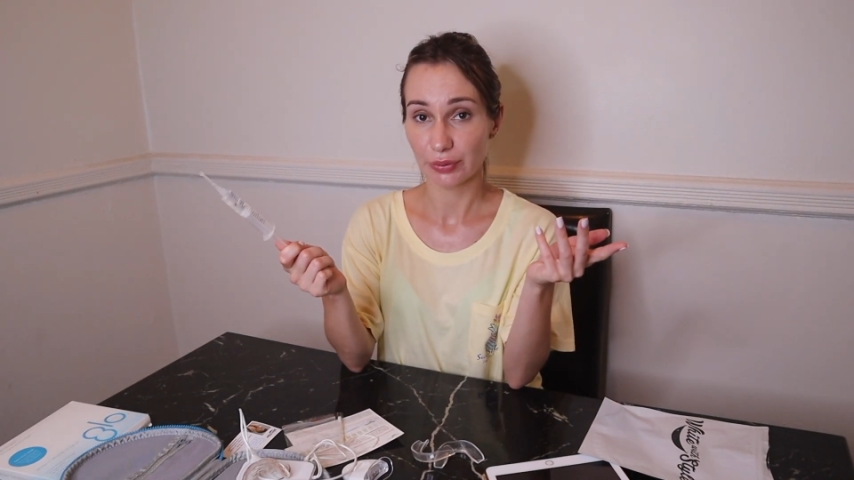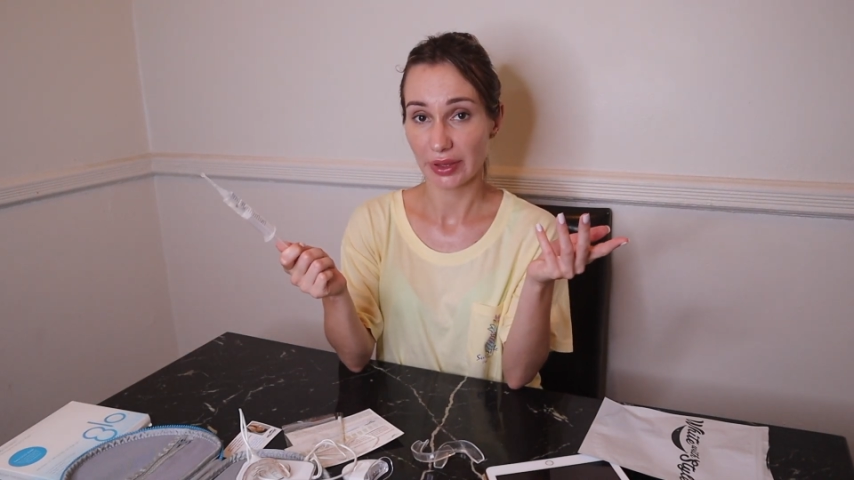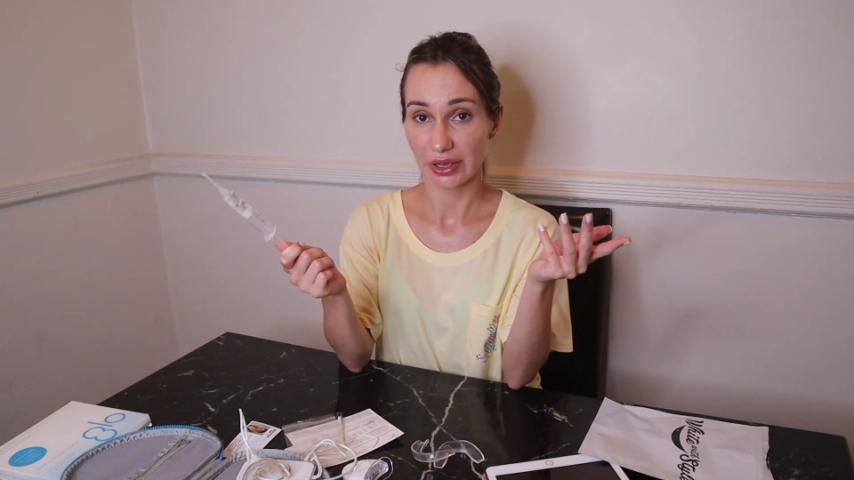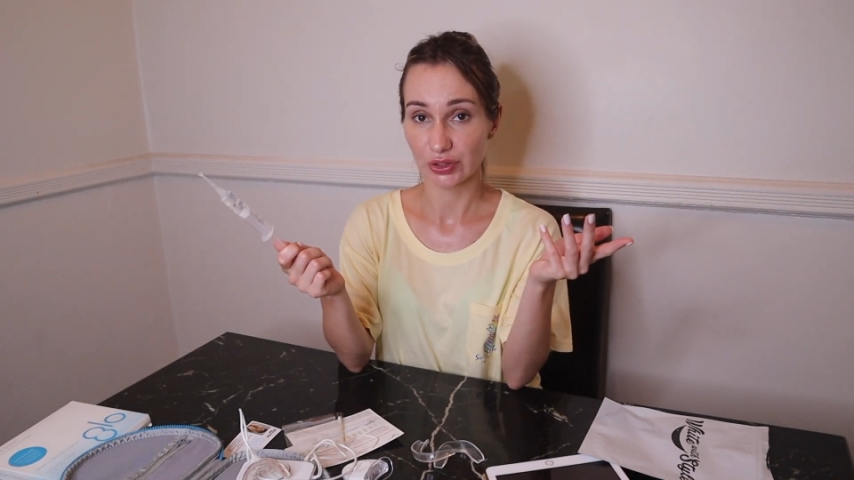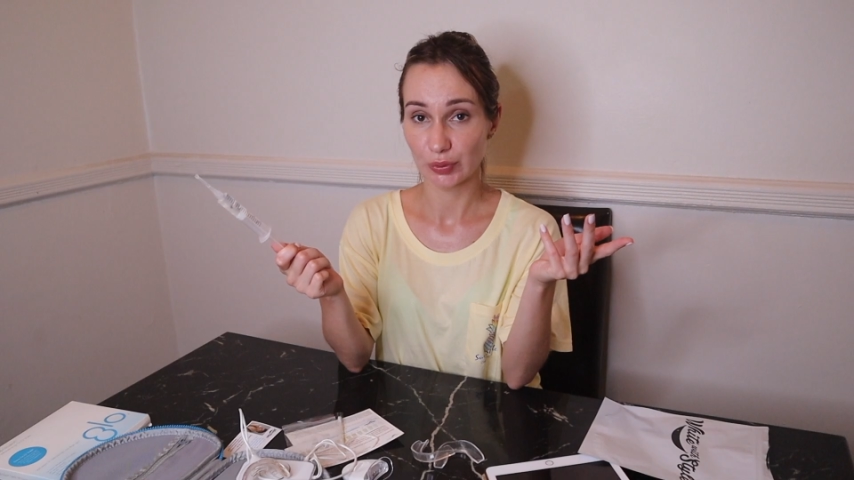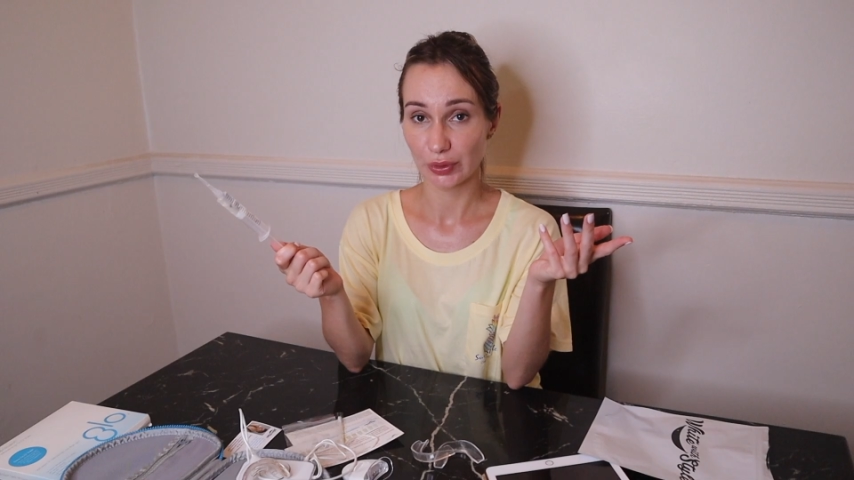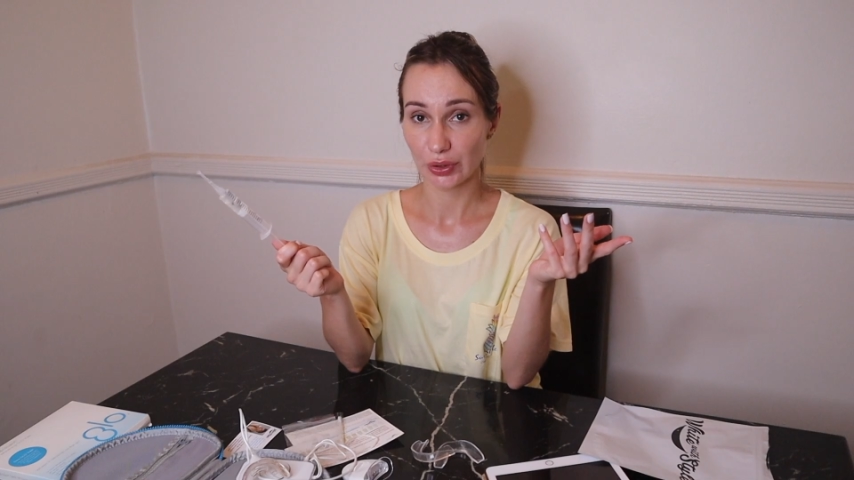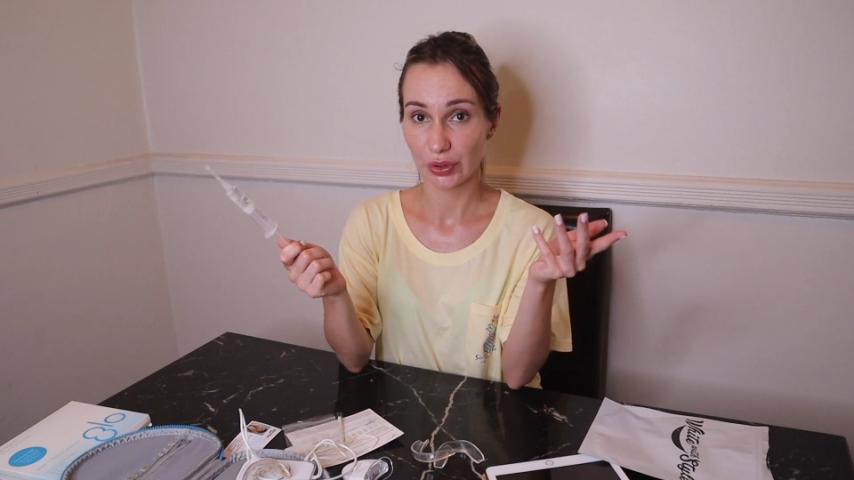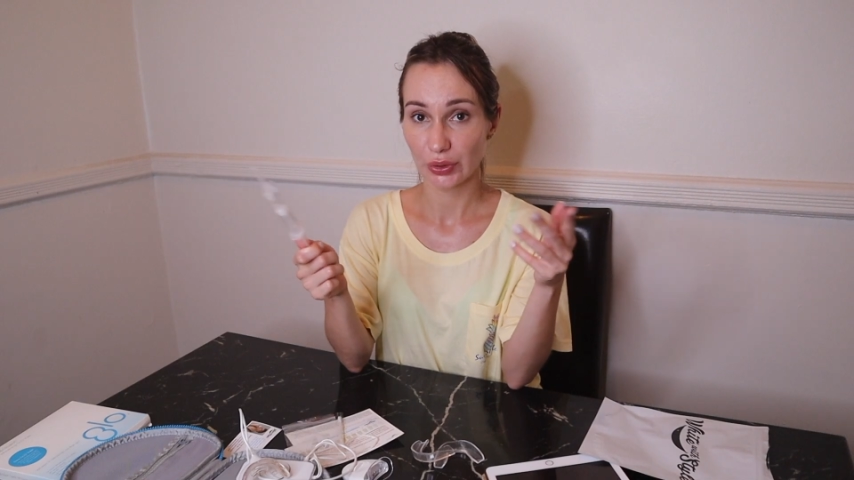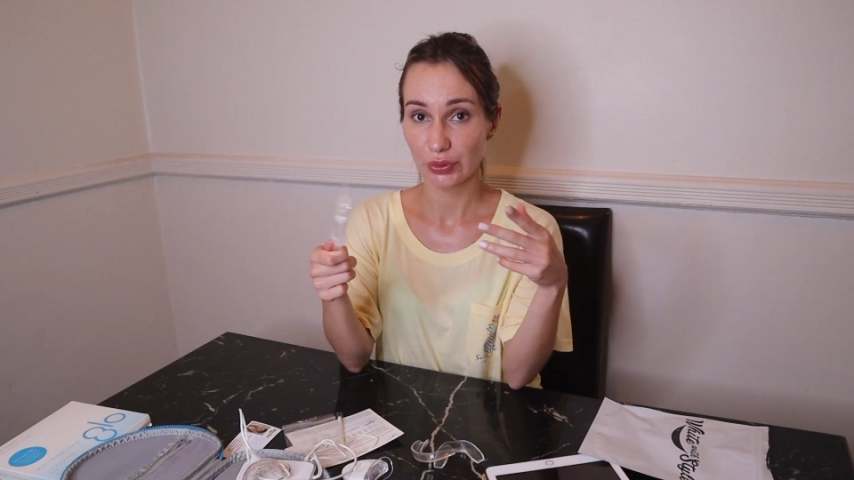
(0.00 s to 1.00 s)
my coupon
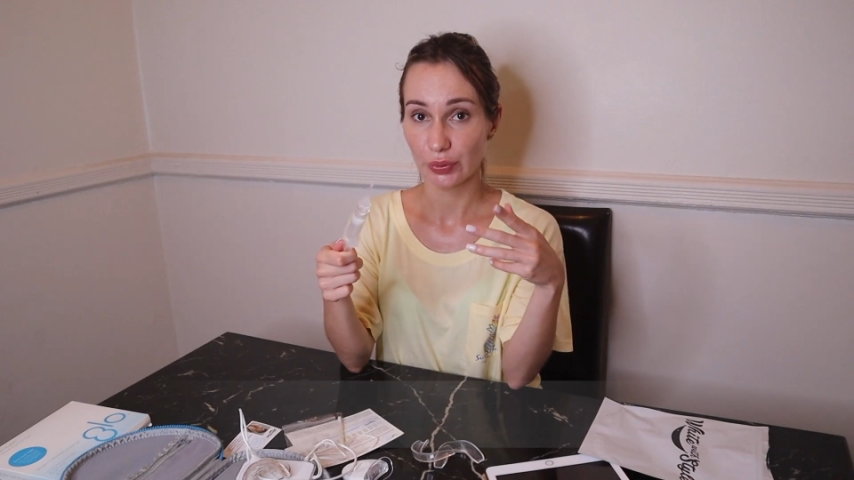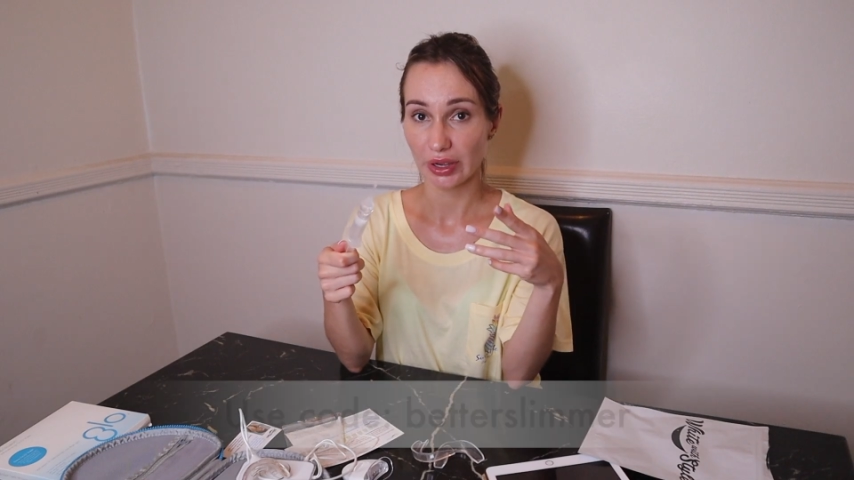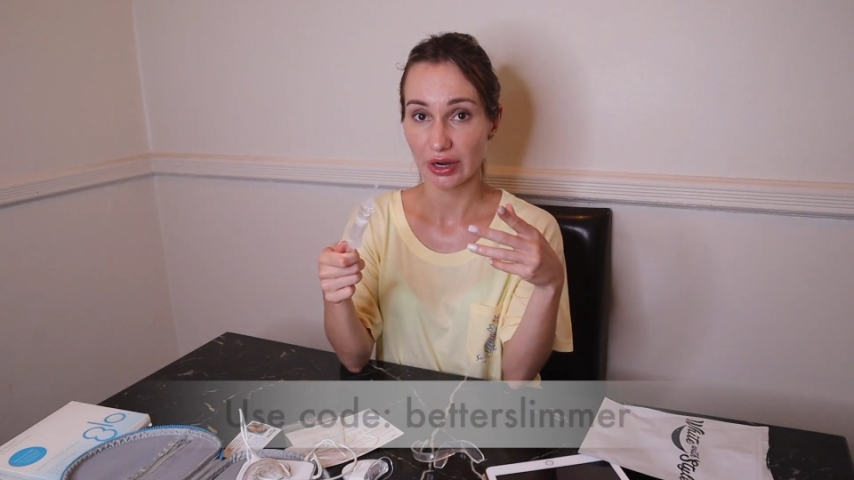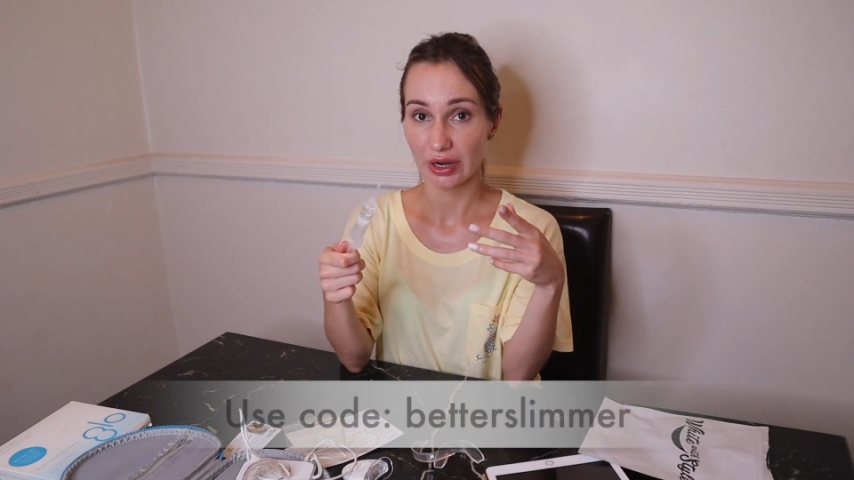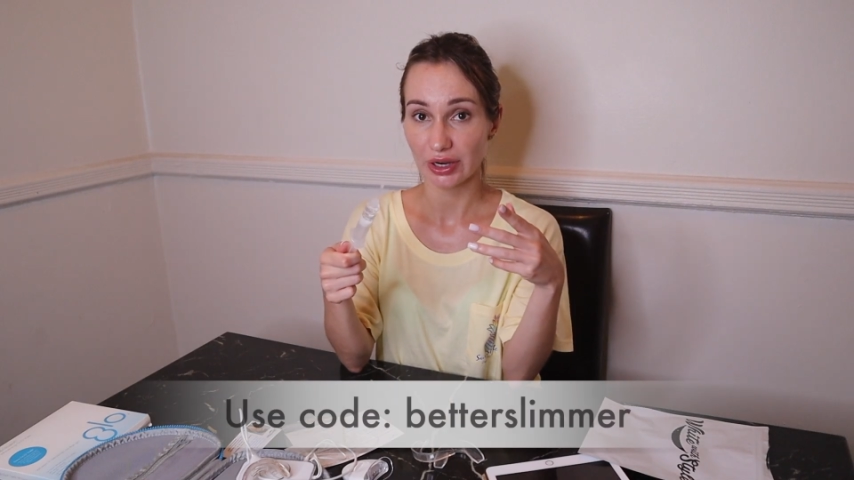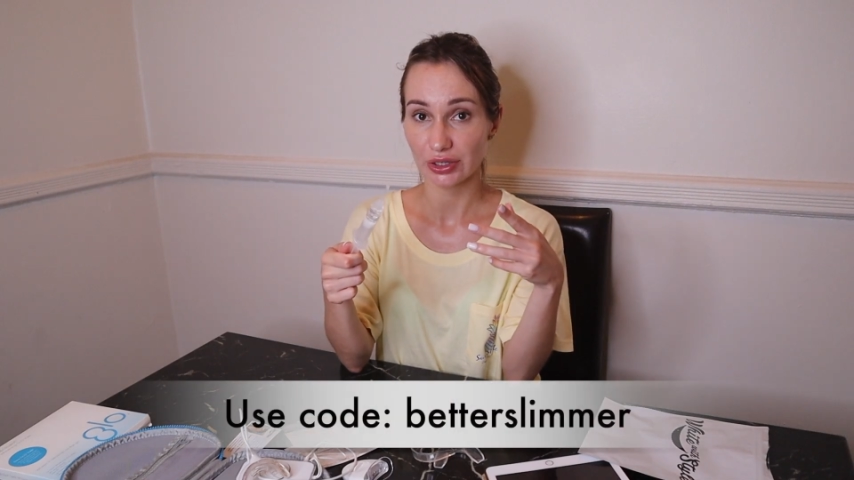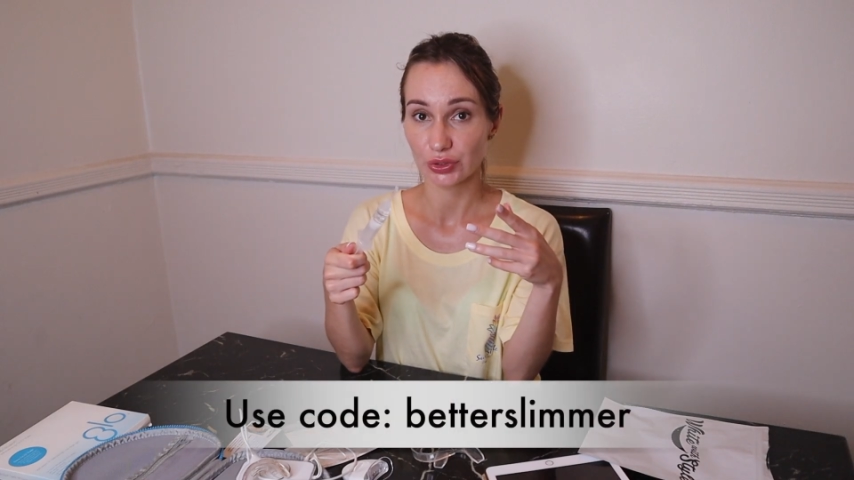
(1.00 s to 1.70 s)
code where